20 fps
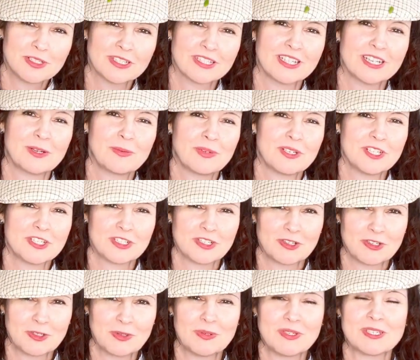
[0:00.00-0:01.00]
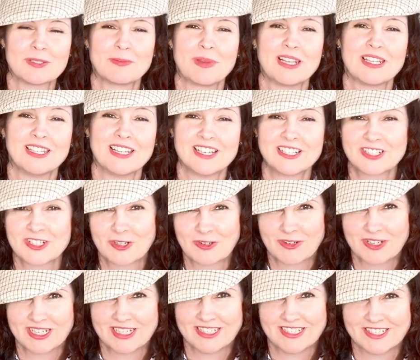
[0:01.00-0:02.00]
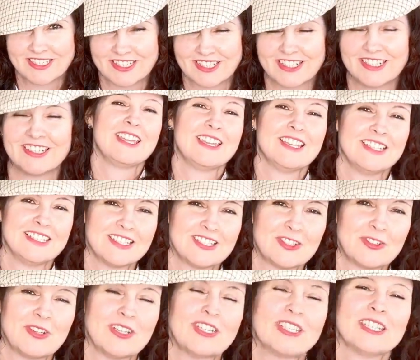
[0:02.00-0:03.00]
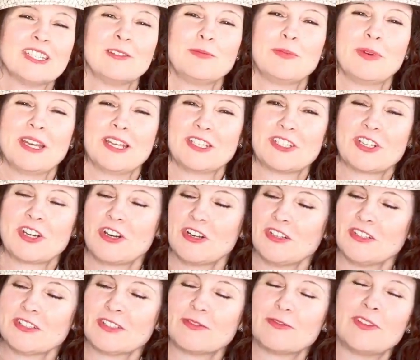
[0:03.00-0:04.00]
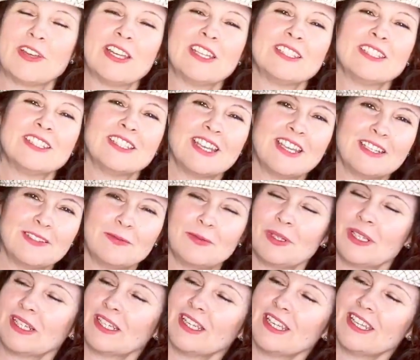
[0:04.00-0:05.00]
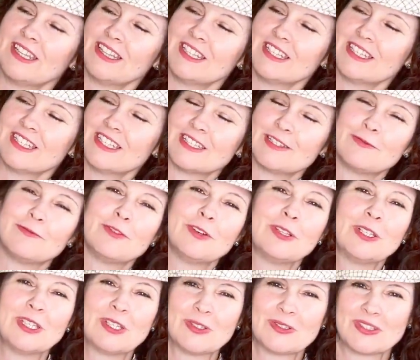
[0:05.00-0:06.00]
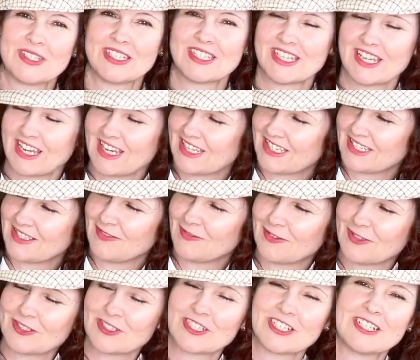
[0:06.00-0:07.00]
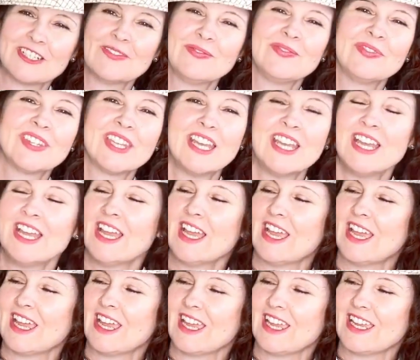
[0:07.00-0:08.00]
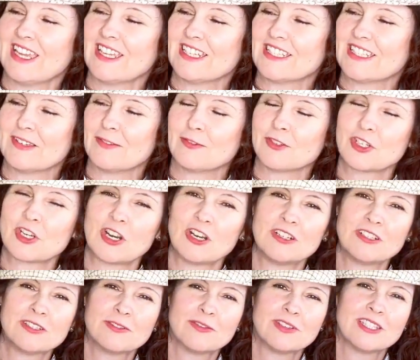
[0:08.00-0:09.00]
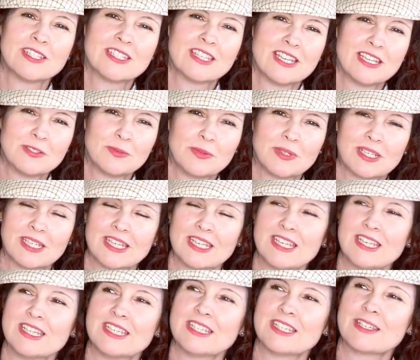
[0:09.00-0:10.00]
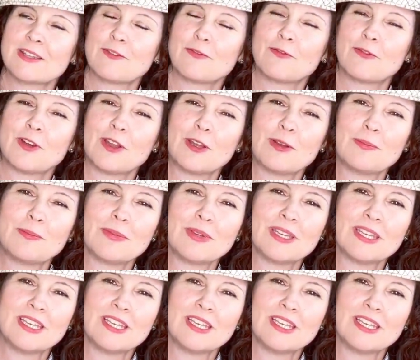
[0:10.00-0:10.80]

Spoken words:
that I want to show you is my luxury edition, illustrated by Charles van Sandwyk, and this is a Folio Society version. And Charles van Sandwyk is from